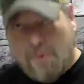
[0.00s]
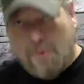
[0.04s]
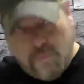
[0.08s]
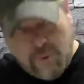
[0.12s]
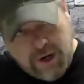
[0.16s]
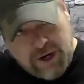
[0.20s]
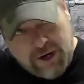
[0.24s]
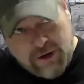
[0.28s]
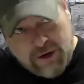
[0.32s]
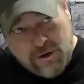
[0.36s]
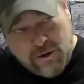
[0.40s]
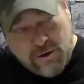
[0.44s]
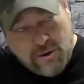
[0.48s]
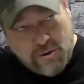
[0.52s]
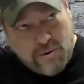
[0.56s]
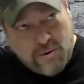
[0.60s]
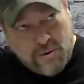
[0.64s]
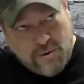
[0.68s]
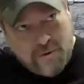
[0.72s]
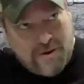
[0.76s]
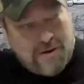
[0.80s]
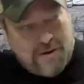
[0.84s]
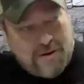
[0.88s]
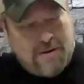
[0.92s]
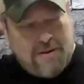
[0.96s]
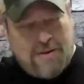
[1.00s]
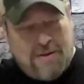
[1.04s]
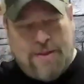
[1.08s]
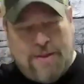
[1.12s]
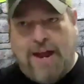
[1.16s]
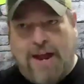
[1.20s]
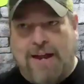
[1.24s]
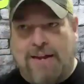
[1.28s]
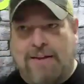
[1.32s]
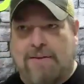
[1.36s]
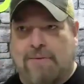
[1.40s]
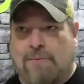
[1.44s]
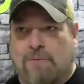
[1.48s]
we knew
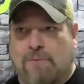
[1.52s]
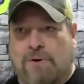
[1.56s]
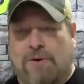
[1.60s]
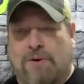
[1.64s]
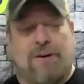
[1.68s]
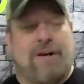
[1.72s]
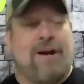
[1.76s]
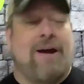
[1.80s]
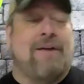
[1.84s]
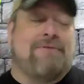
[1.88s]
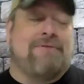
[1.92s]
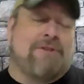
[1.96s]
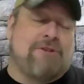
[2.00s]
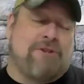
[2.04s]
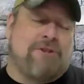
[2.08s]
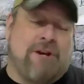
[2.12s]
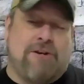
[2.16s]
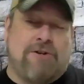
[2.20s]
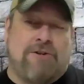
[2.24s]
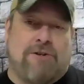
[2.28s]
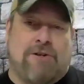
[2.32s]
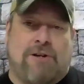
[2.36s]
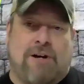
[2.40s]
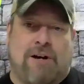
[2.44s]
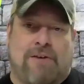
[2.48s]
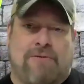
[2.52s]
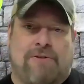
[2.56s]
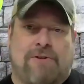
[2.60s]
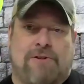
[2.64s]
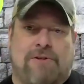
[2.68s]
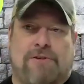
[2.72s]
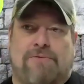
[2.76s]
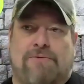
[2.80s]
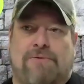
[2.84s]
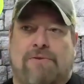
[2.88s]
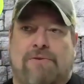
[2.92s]
that we were going to have to change the covers.